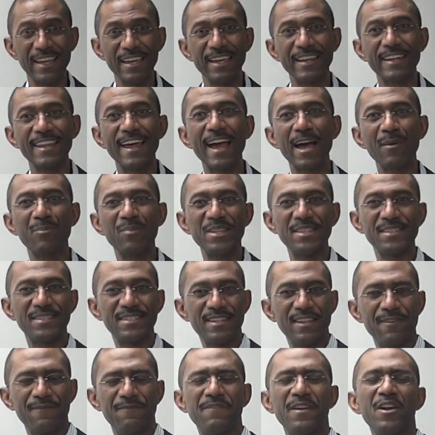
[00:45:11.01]
It happens
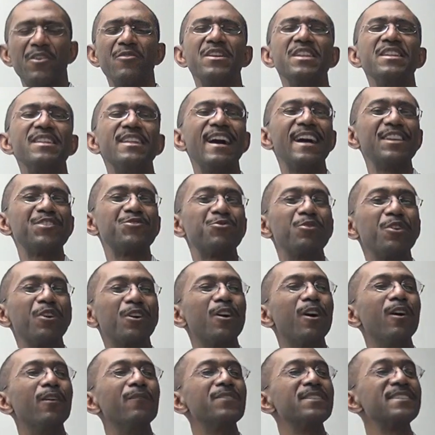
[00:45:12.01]
in a very natural
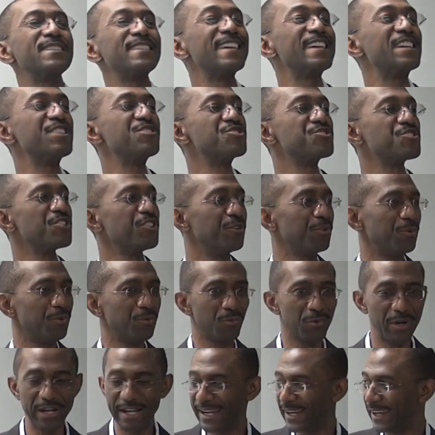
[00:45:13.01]
conversational
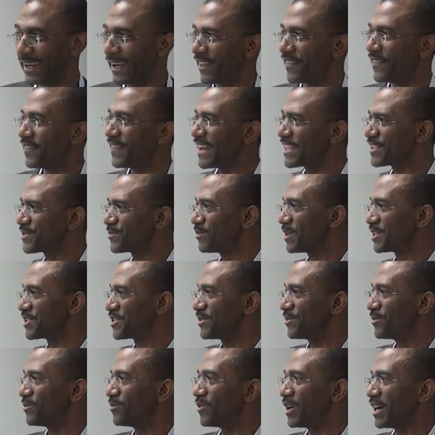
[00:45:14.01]
way, and that's
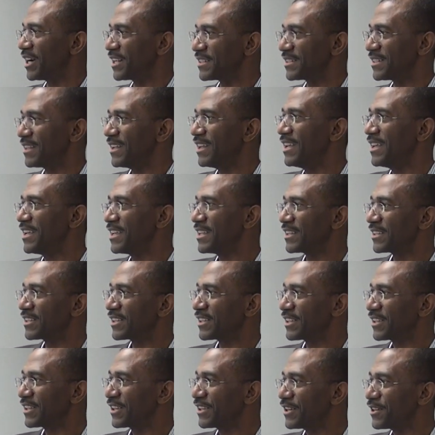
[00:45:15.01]
what you want
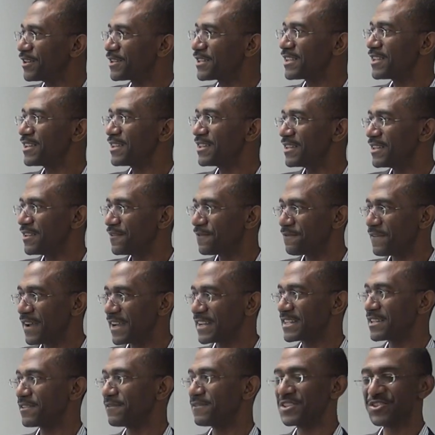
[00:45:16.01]
good,
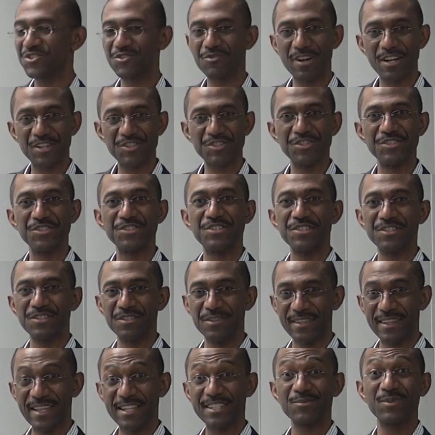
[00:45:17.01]
effective instructions to
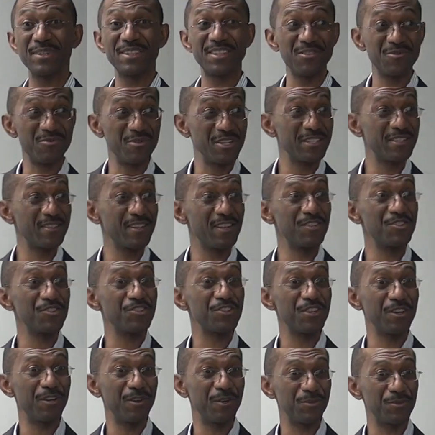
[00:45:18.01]
do, and that's what the research
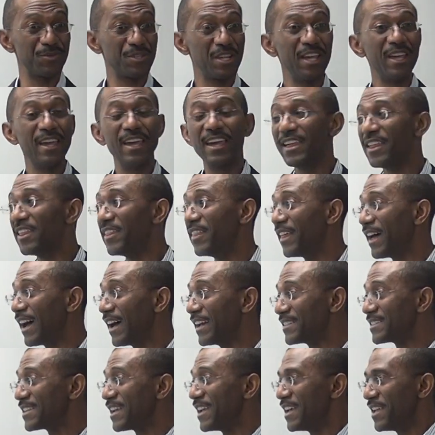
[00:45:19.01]
shows.
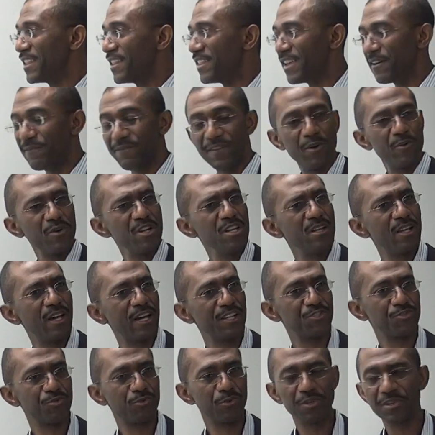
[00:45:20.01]
That they're very
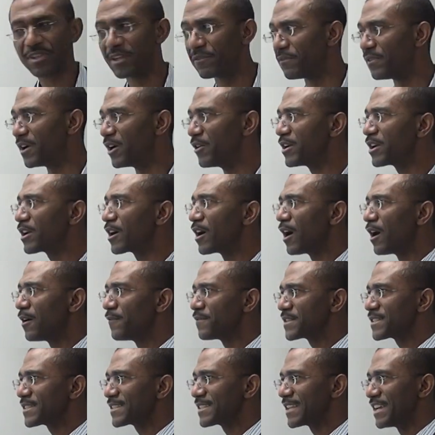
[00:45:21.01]
natural, they're very
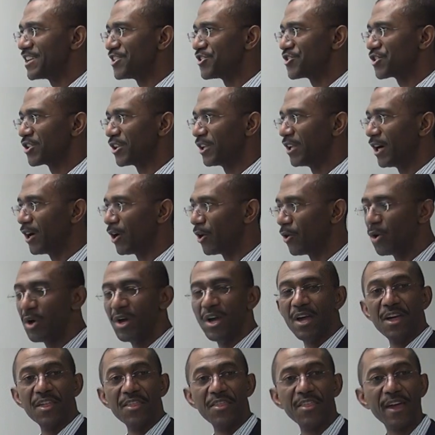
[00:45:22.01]
conversational,
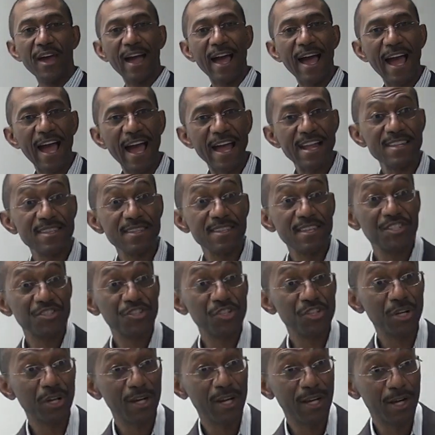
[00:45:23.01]
they're at the
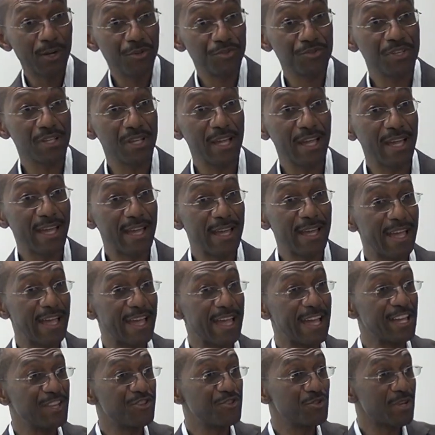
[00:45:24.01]
child's
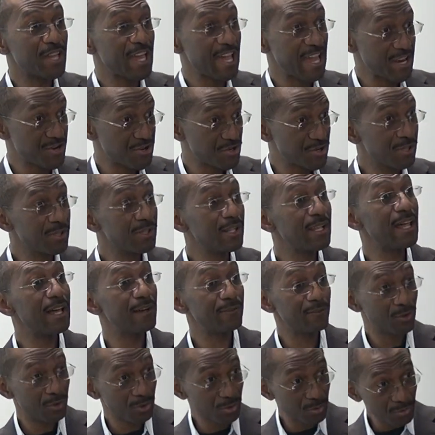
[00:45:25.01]
educational
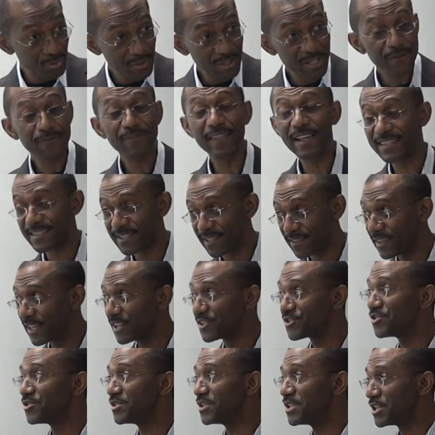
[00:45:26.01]
level, if that's something
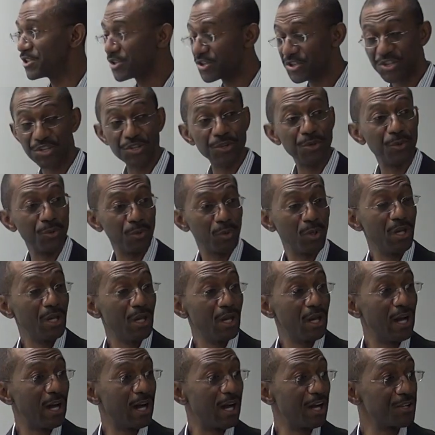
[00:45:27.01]
that you need to
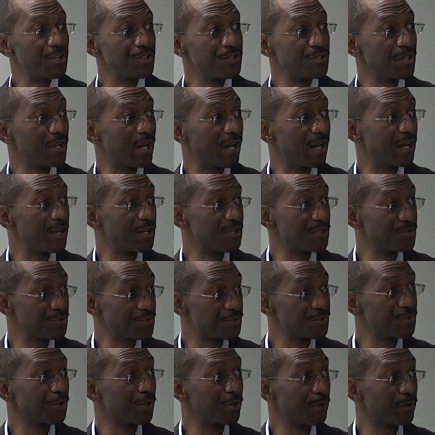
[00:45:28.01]

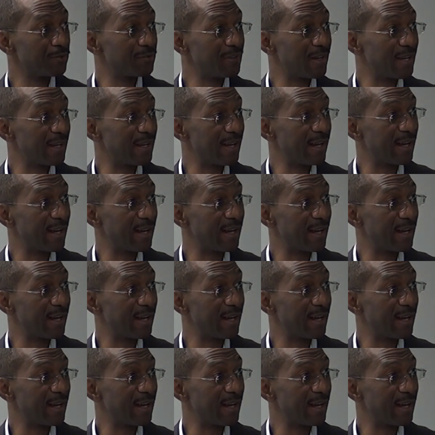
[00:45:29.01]
sort of